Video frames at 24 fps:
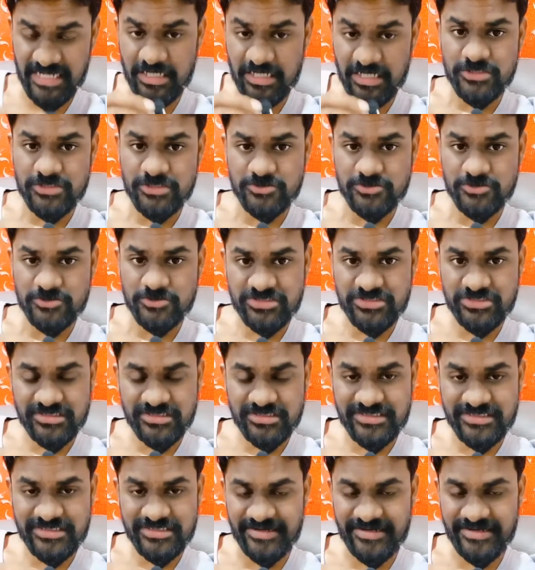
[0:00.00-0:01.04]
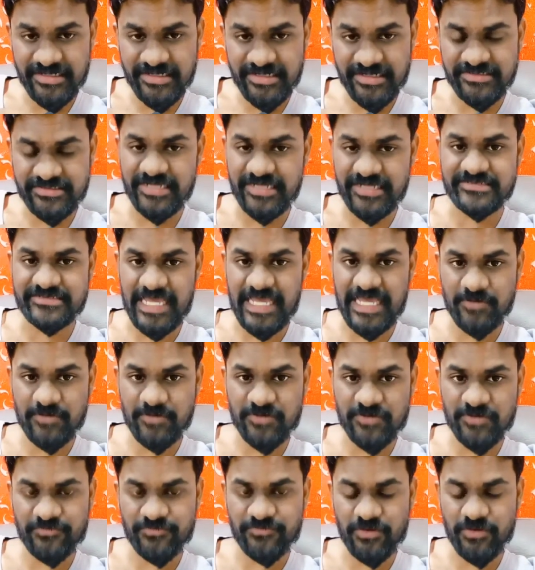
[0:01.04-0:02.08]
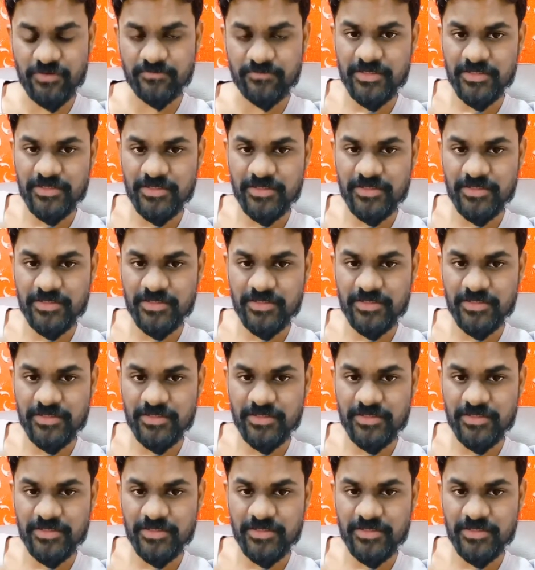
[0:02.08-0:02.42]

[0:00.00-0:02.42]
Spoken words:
So just read, take time out from